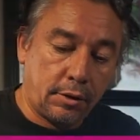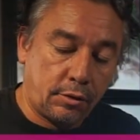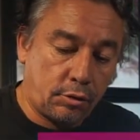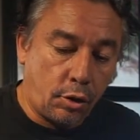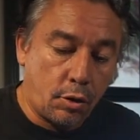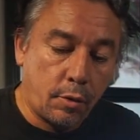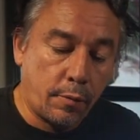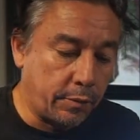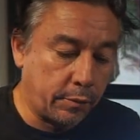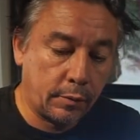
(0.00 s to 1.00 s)

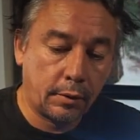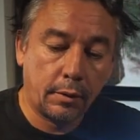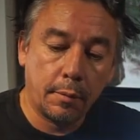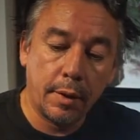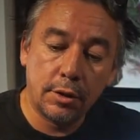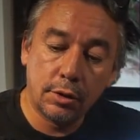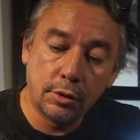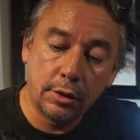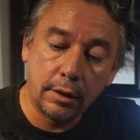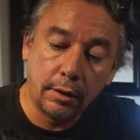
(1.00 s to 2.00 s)
So make sure
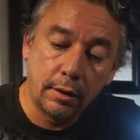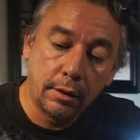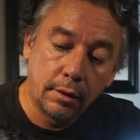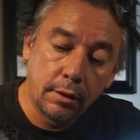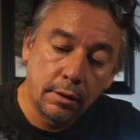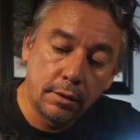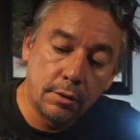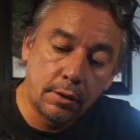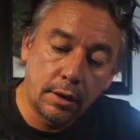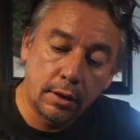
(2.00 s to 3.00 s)
that
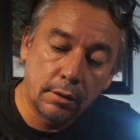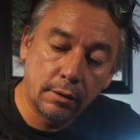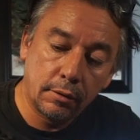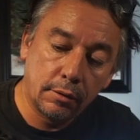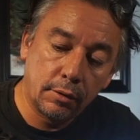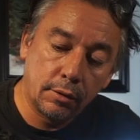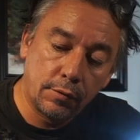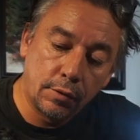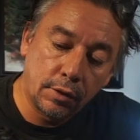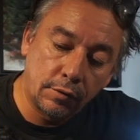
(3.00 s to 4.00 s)
you get, if
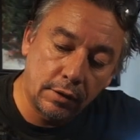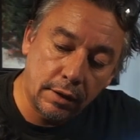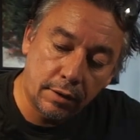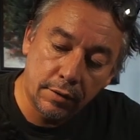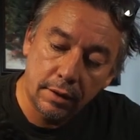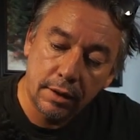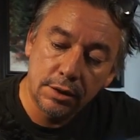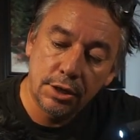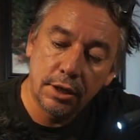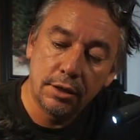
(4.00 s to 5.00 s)
you can see how the light
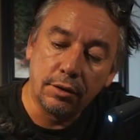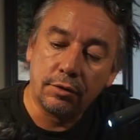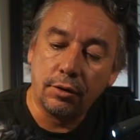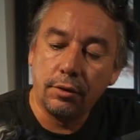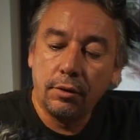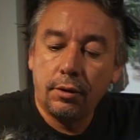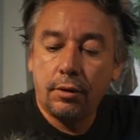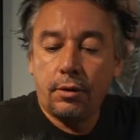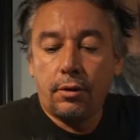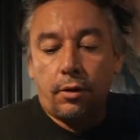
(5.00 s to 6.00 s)
changes on
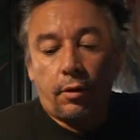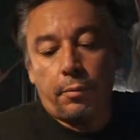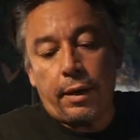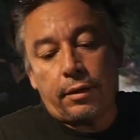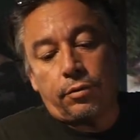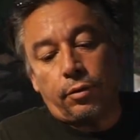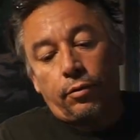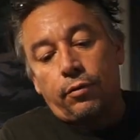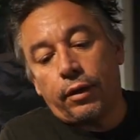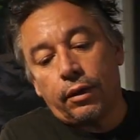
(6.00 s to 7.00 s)
Max's
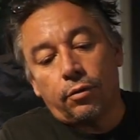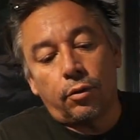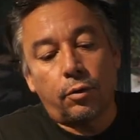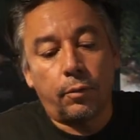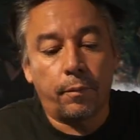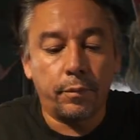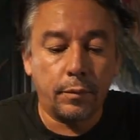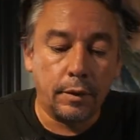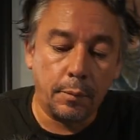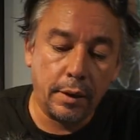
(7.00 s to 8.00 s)
face,
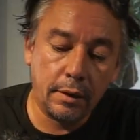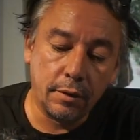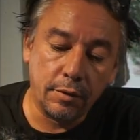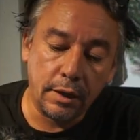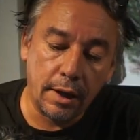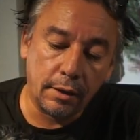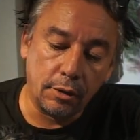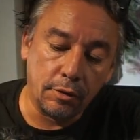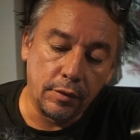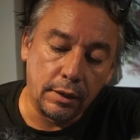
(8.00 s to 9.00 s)
depending on the
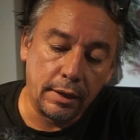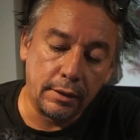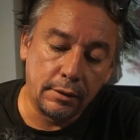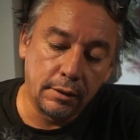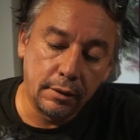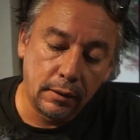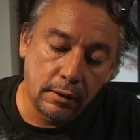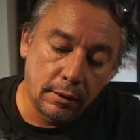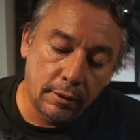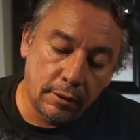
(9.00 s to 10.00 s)
angle of the light,
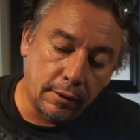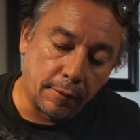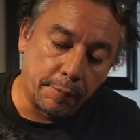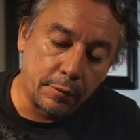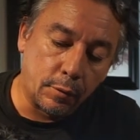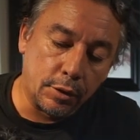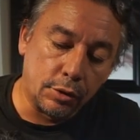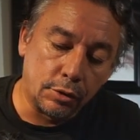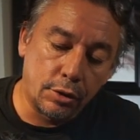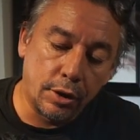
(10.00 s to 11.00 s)
what
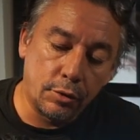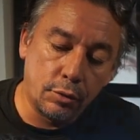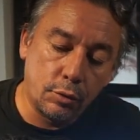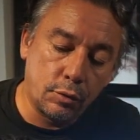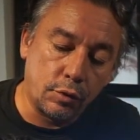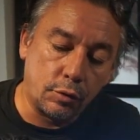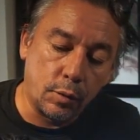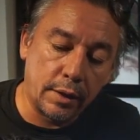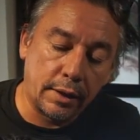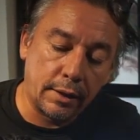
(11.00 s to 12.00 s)
you're trying to do is you
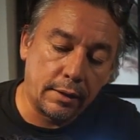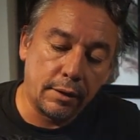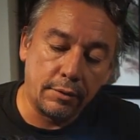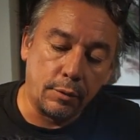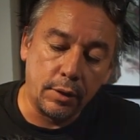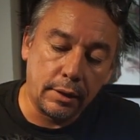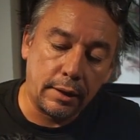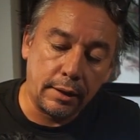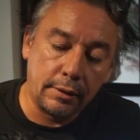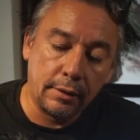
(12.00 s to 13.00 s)
wanna get an area with
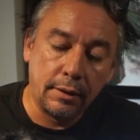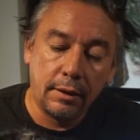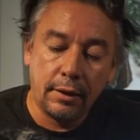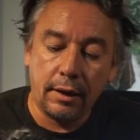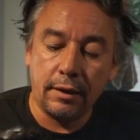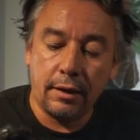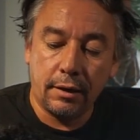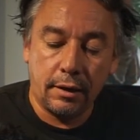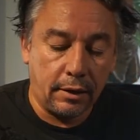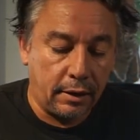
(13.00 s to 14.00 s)
light and
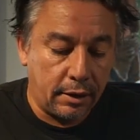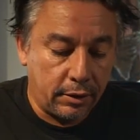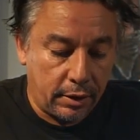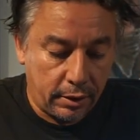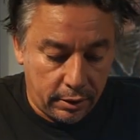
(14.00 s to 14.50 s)
an area